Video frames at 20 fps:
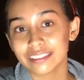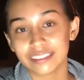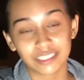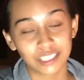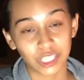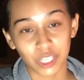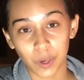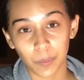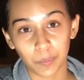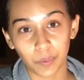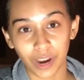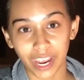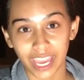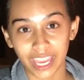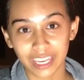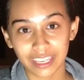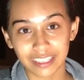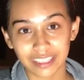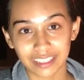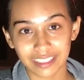took a
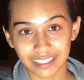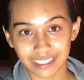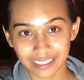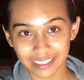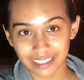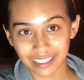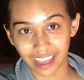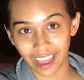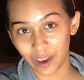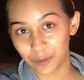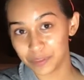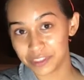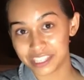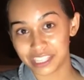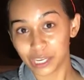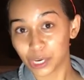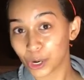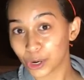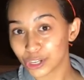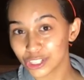break. I hope this
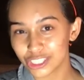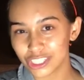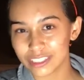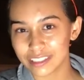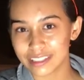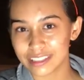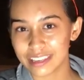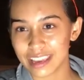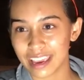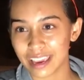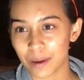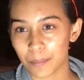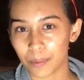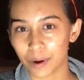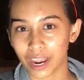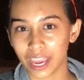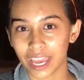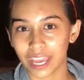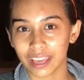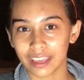encourages you to take a
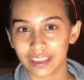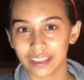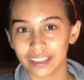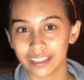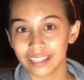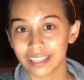break.